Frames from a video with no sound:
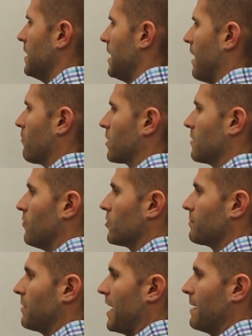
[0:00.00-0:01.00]
and we're going to
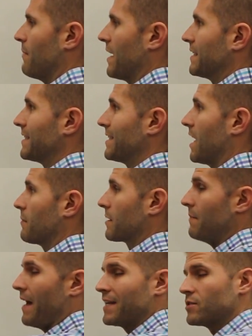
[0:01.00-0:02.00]
multiply it by its
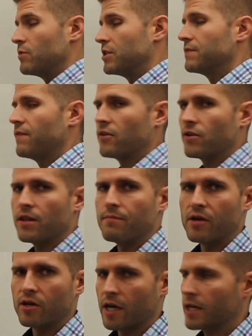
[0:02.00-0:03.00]
atomic mass, which is found on the
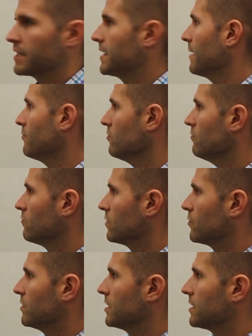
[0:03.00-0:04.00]
periodic table,
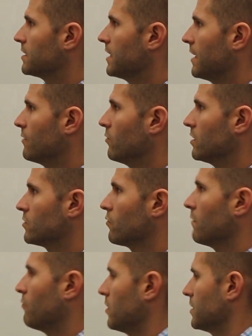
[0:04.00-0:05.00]
which we just said was
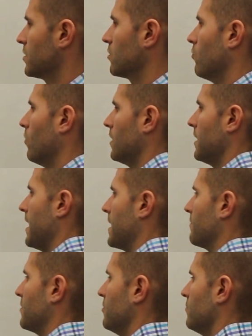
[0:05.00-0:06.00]
12.01
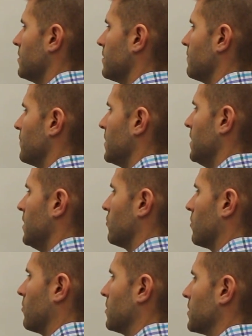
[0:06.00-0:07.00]
AMUs,
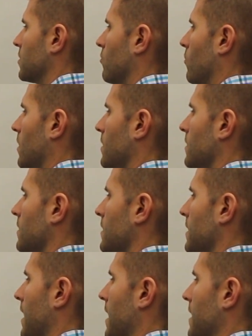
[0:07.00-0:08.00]
12.01
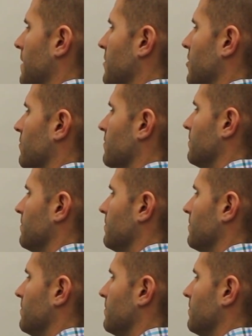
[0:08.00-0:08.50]
AMU.